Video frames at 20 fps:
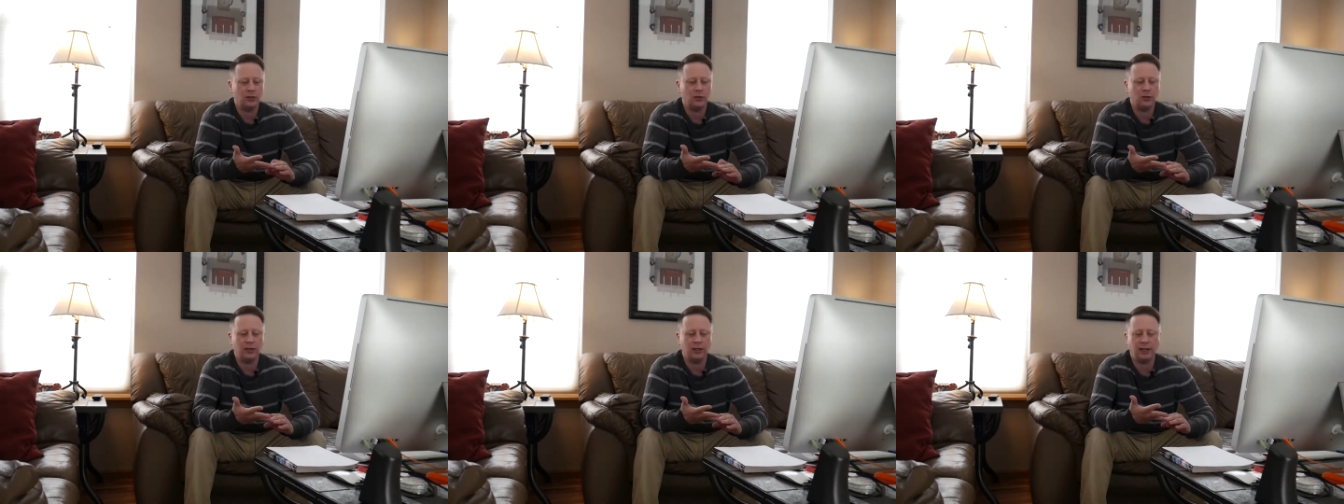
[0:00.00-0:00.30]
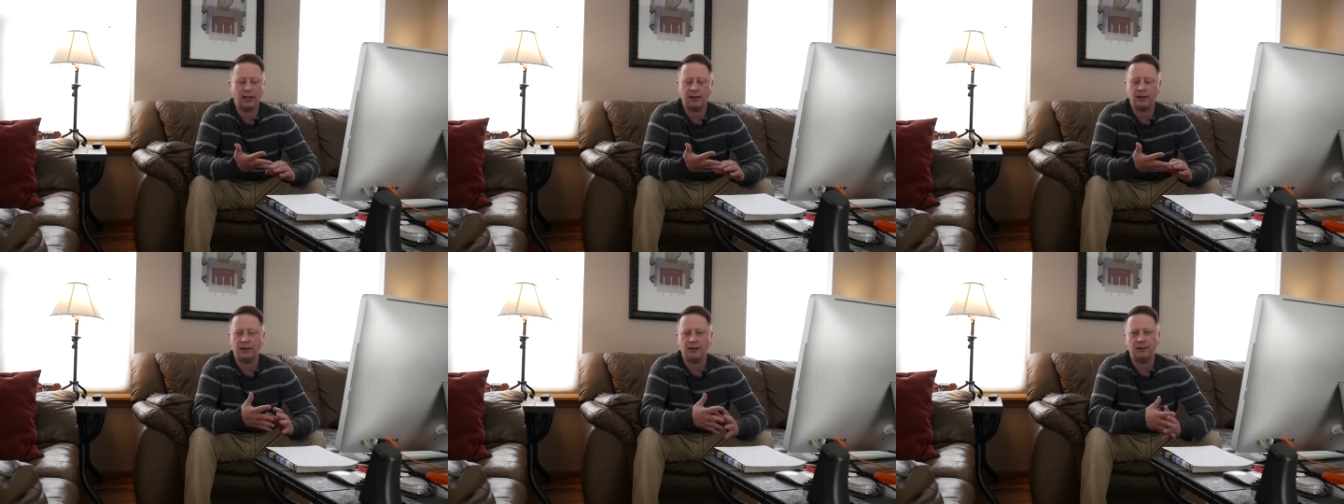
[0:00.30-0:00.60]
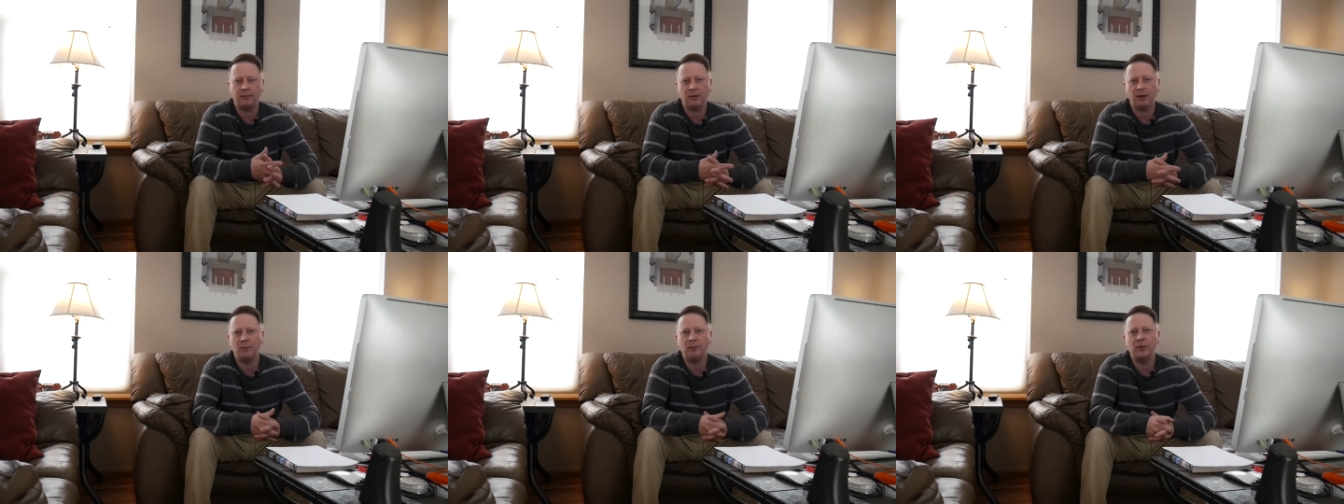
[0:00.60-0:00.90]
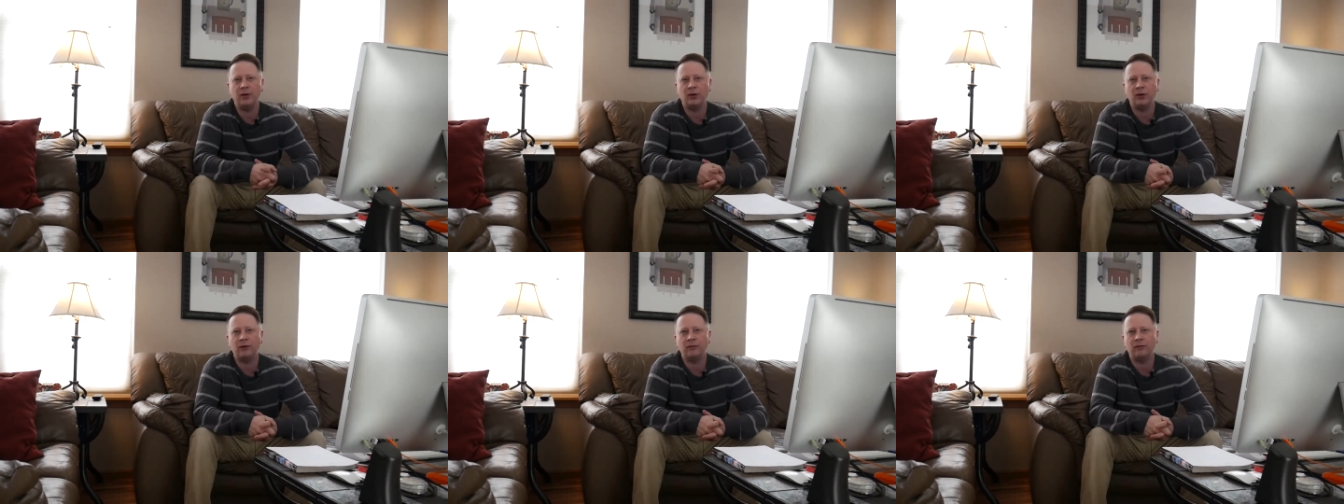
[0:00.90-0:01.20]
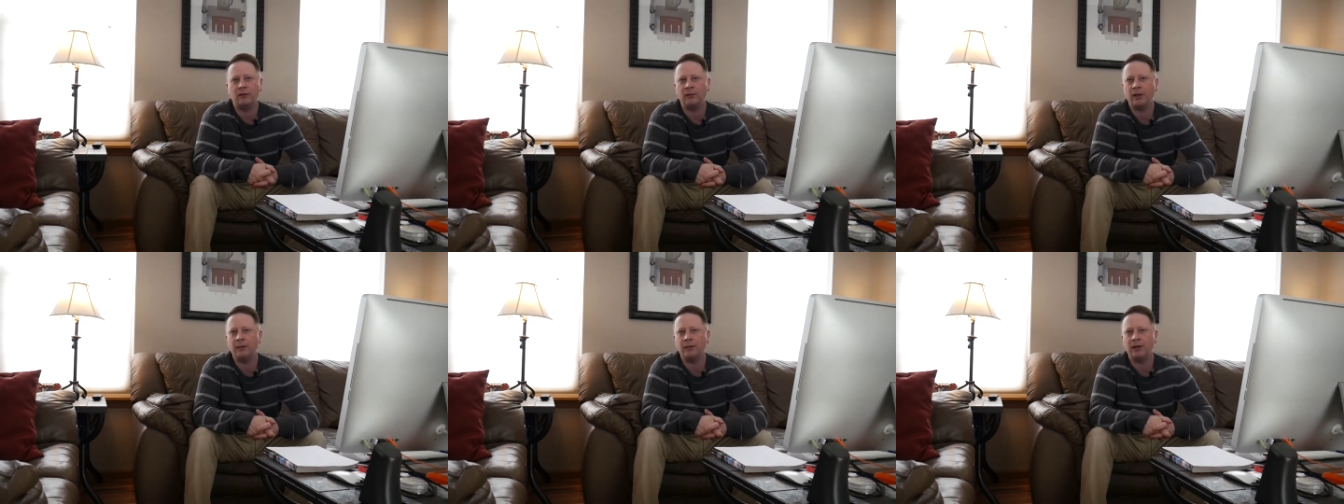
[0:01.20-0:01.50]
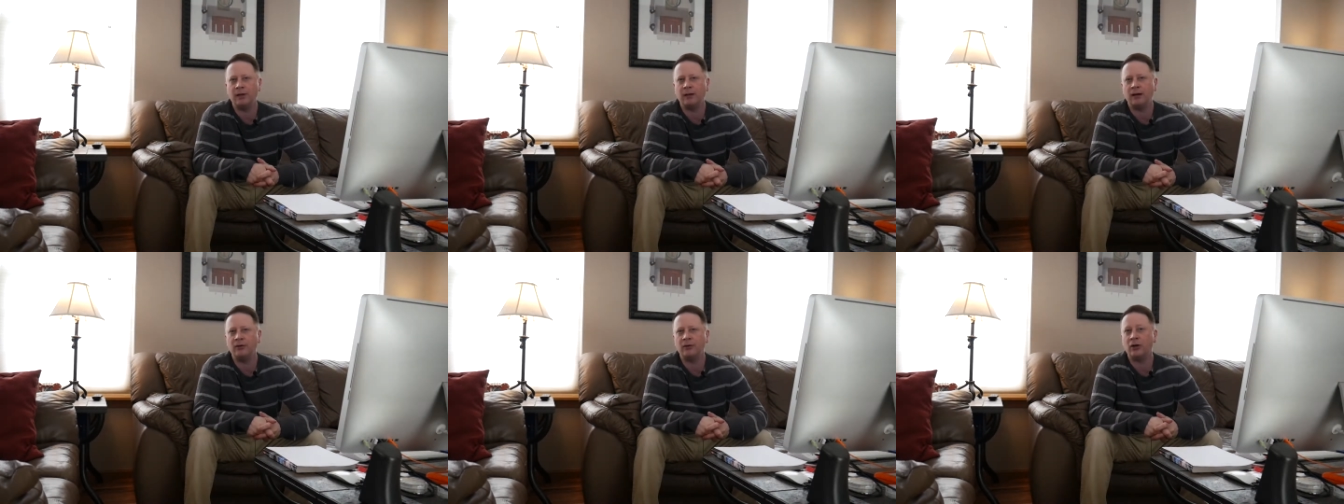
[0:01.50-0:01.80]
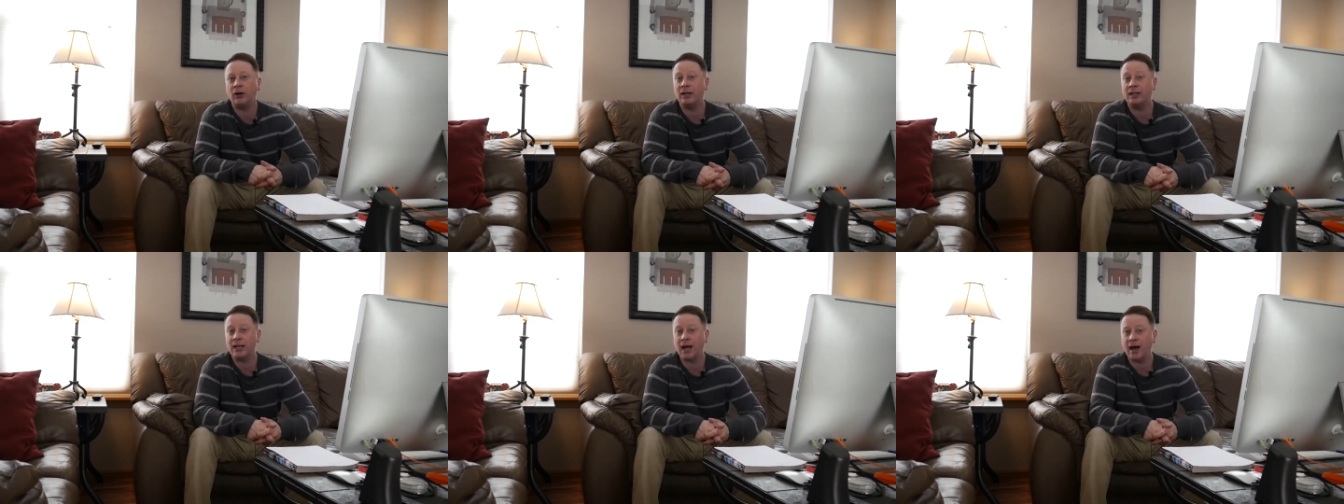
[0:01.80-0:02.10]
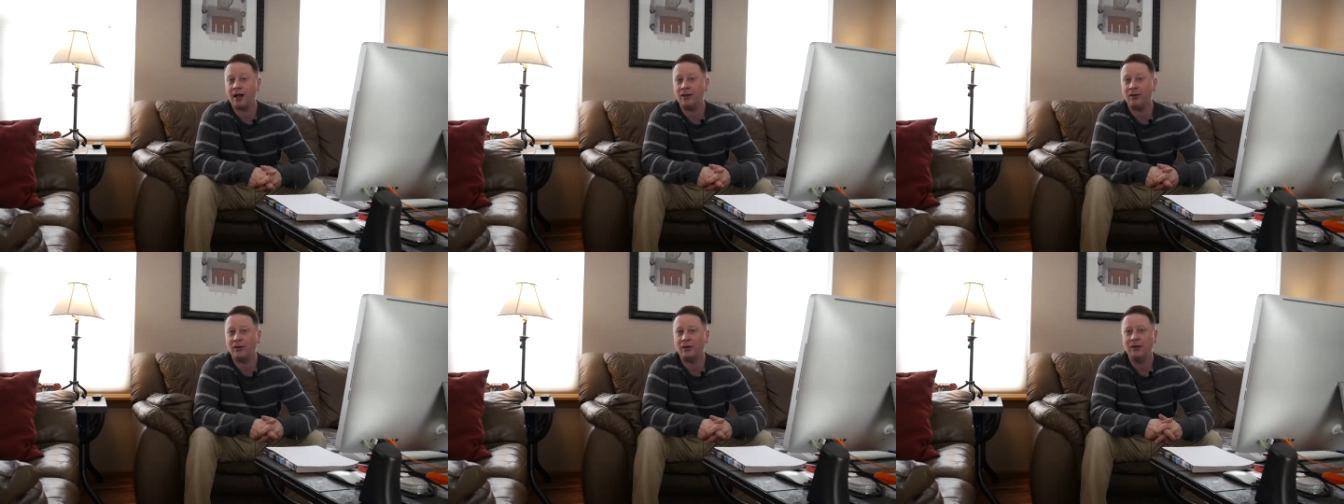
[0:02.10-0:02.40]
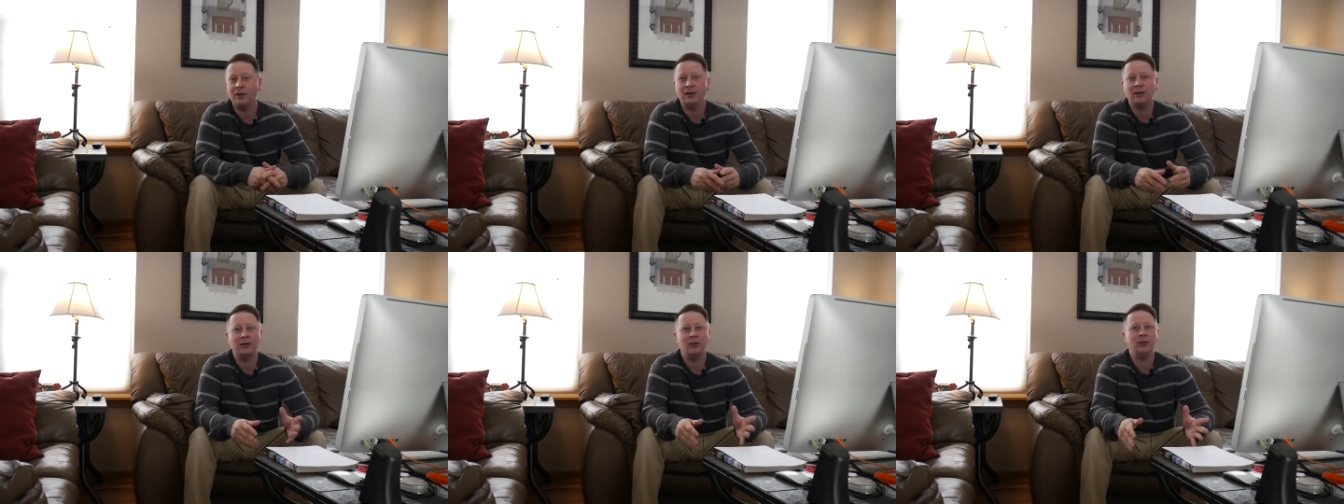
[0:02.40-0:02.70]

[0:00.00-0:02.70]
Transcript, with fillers: You can get um, a beer for maybe under a dollar.